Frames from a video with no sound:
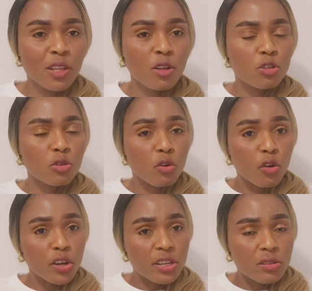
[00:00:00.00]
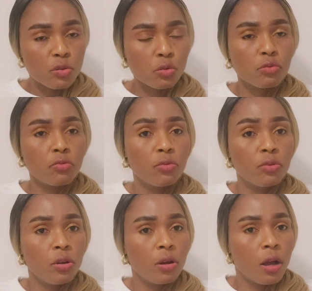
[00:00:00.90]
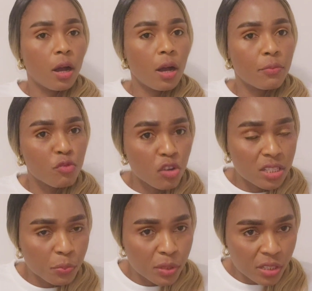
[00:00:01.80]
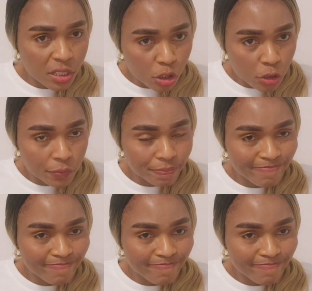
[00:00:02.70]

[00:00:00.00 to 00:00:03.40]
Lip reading: So going to transportation.